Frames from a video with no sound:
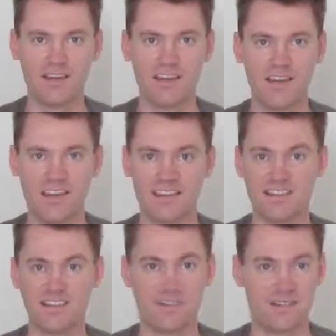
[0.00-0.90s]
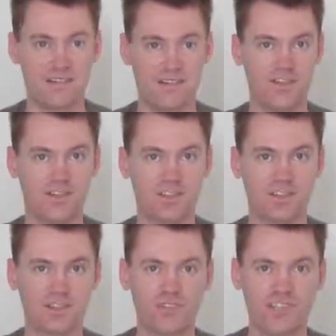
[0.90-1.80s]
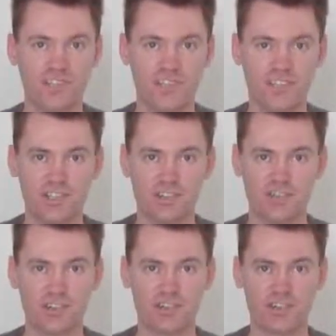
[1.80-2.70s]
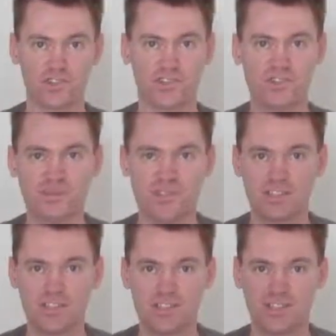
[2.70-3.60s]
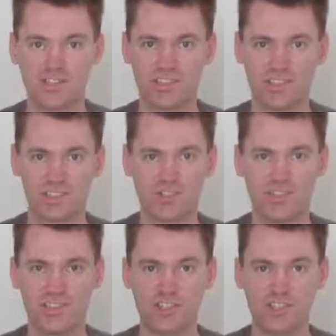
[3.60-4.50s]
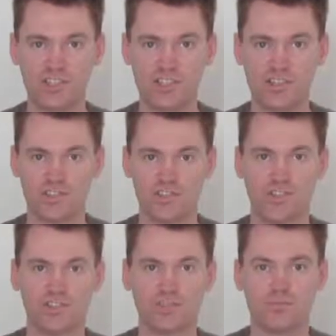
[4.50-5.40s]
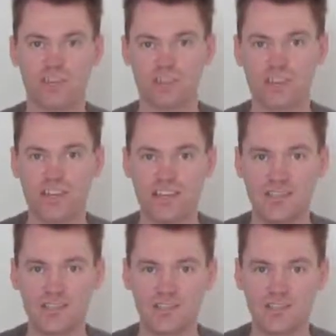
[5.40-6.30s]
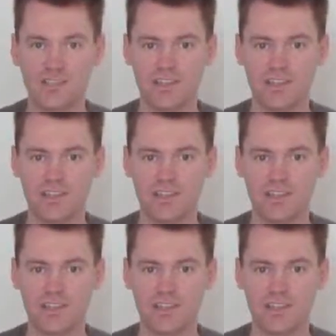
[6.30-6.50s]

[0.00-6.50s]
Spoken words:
and you've got Screen Junkies, who knows CinemaSins, and Screen Junkies also knows Smash Games.